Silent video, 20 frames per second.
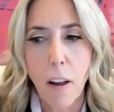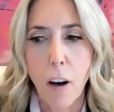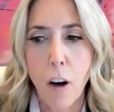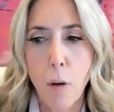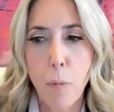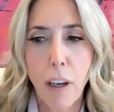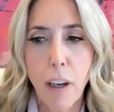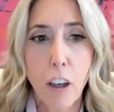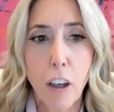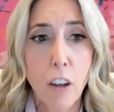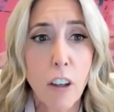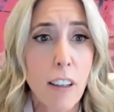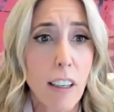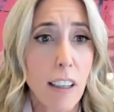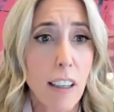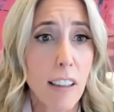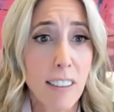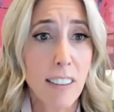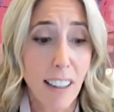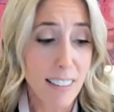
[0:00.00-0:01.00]
oh my
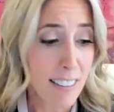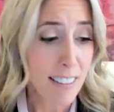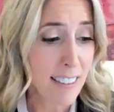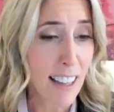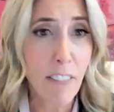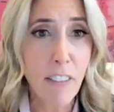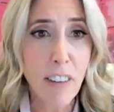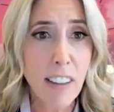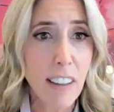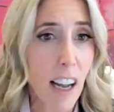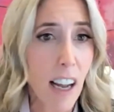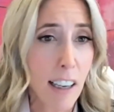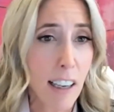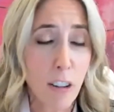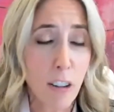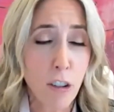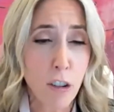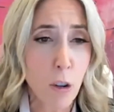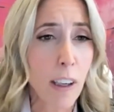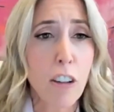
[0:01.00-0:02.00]
goodness, I
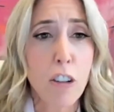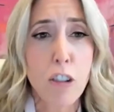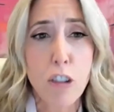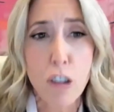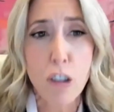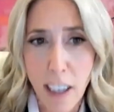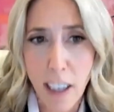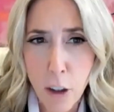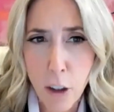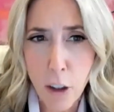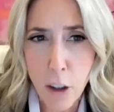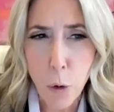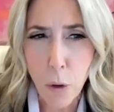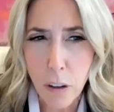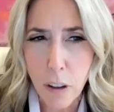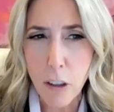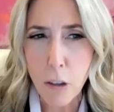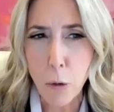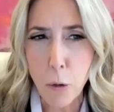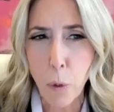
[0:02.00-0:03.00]
joined
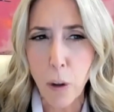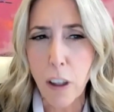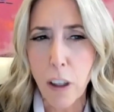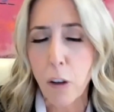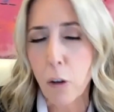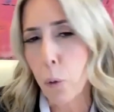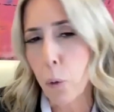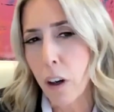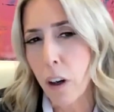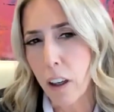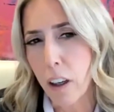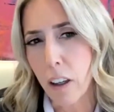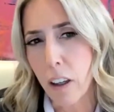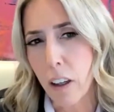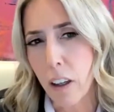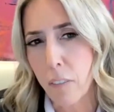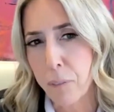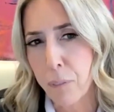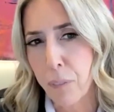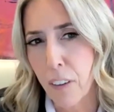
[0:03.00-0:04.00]
January
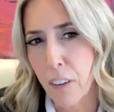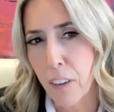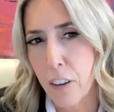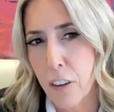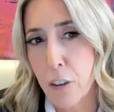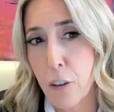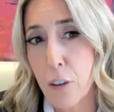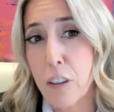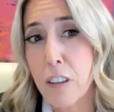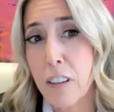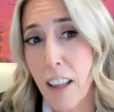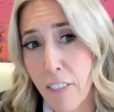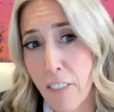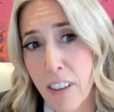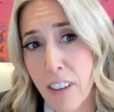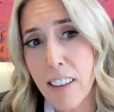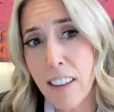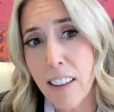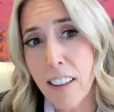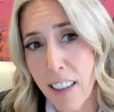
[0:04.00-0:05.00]
2020. So
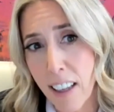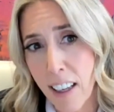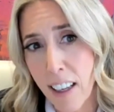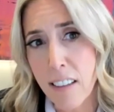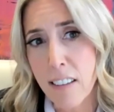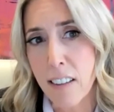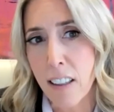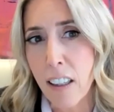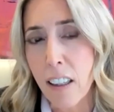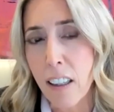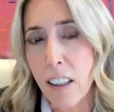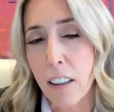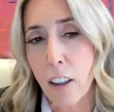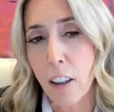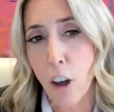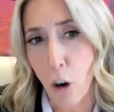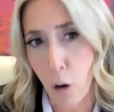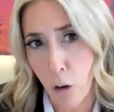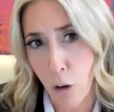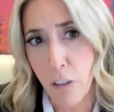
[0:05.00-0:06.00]
70 days
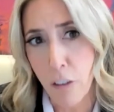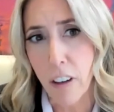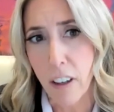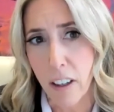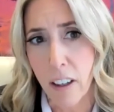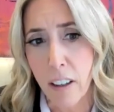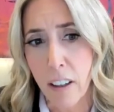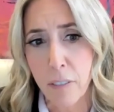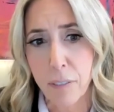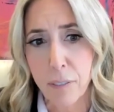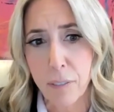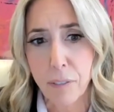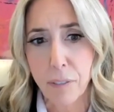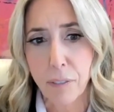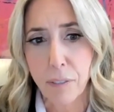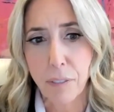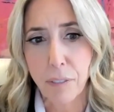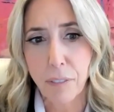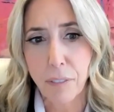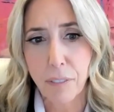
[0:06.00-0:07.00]
in, COVID hit,
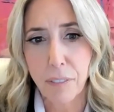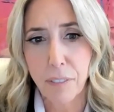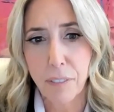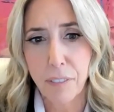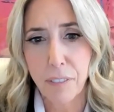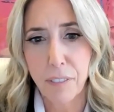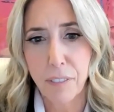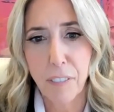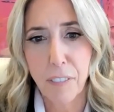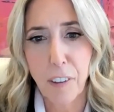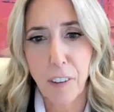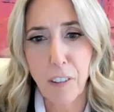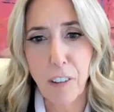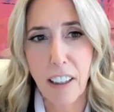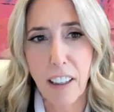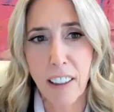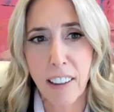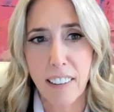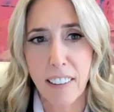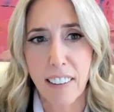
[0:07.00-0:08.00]

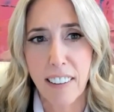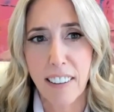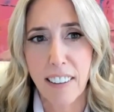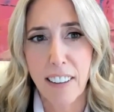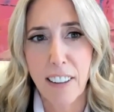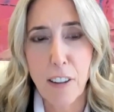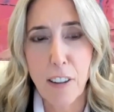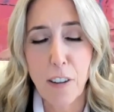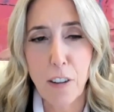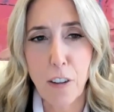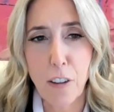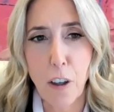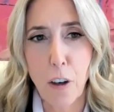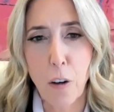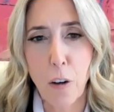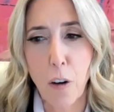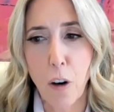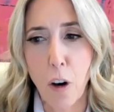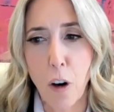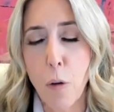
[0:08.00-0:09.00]
right?
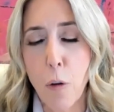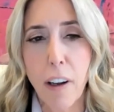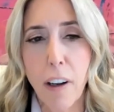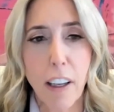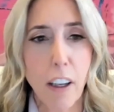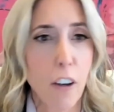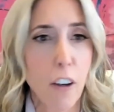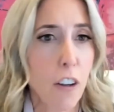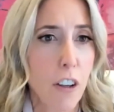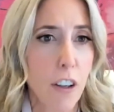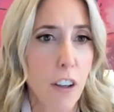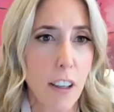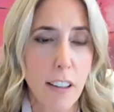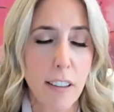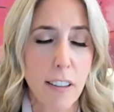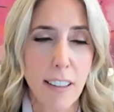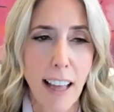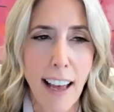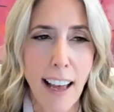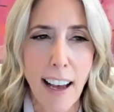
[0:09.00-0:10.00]
So, oh my
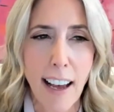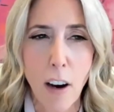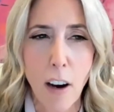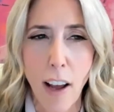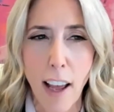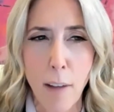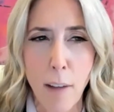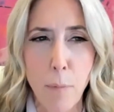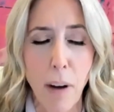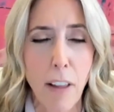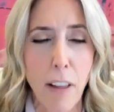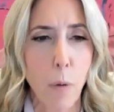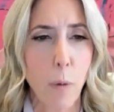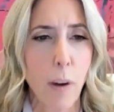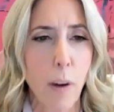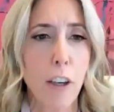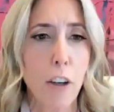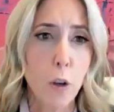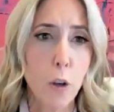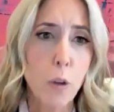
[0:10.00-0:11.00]
goodness, and by the
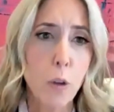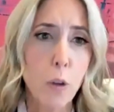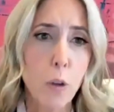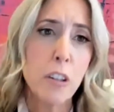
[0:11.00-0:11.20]
way, new